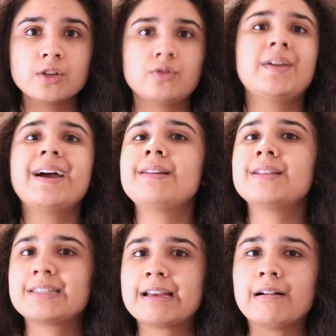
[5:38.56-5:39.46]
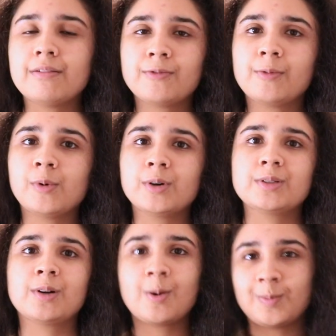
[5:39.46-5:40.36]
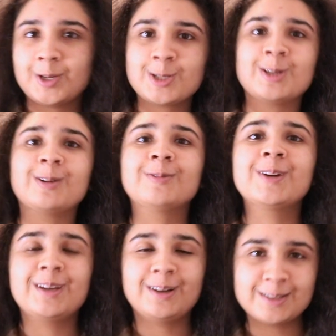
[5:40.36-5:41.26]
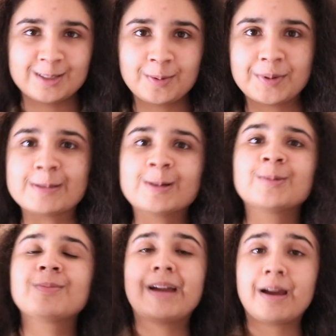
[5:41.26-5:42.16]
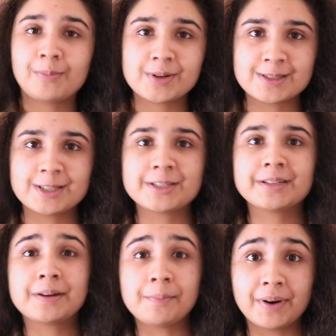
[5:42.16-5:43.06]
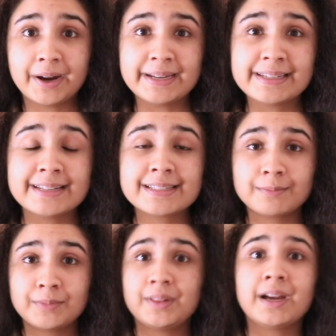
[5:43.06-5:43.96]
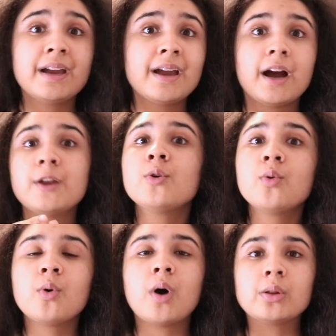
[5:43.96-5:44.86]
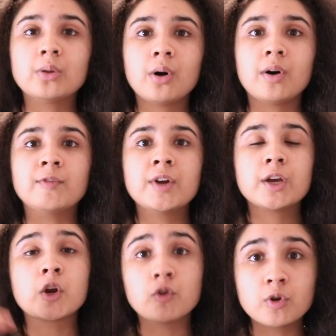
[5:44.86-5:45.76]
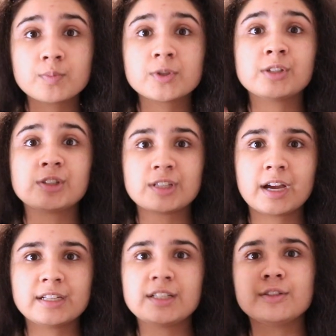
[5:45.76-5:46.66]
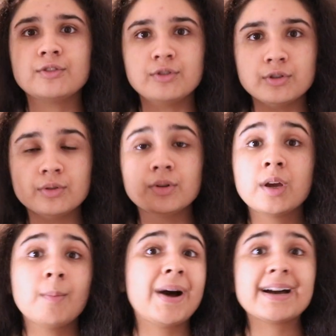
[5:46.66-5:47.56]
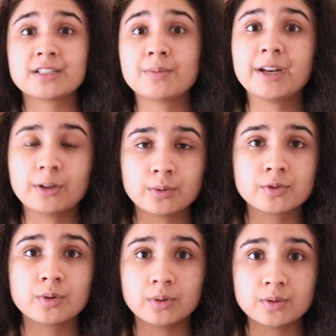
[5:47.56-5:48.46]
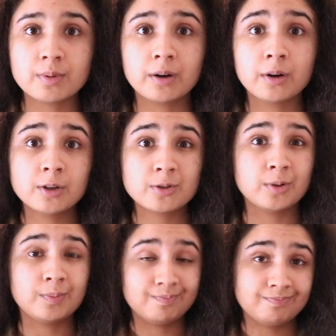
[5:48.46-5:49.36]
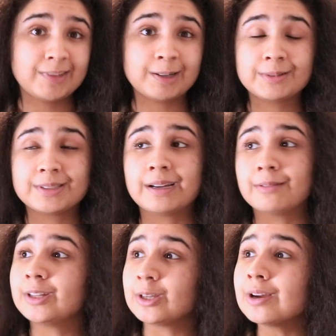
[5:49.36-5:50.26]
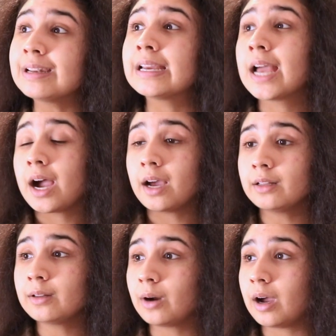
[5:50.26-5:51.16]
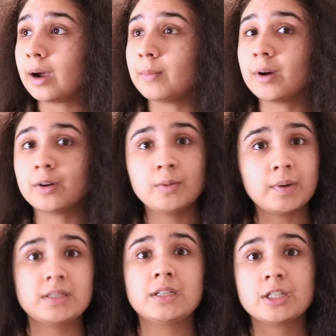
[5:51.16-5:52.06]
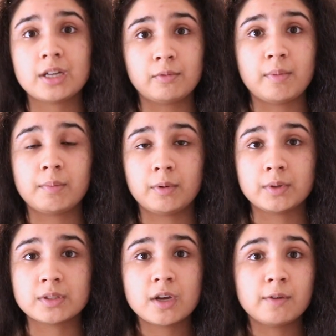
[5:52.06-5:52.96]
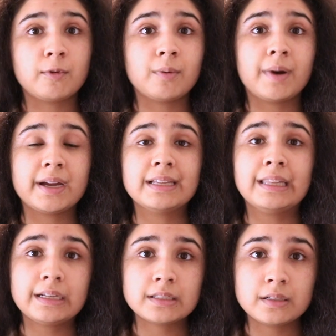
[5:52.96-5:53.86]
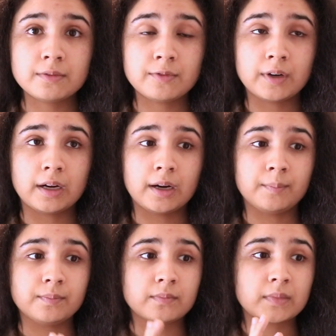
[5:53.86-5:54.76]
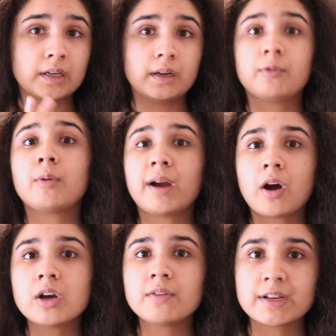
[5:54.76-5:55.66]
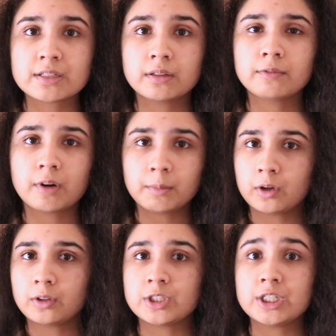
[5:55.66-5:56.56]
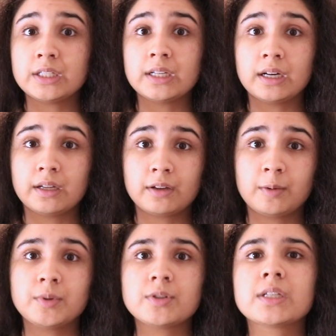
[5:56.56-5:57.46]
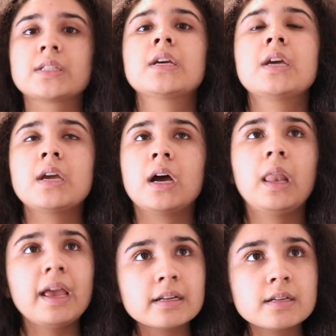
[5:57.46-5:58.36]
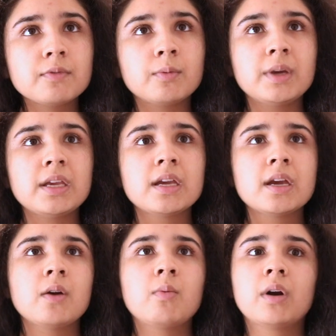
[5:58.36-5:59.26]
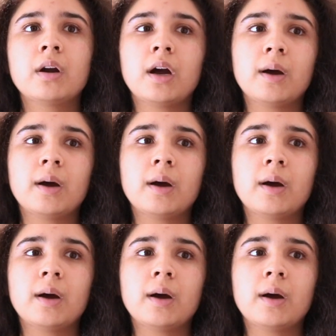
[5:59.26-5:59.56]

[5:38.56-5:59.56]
so that in itself was a combination of critical appraisal and presentation combined, and it's something that I know a lot of groups and societies do past medical school as well, so that was really good. Another good presentation I remember was for my elective, for my cardiovascular and pharmacology therapeutics elective. We were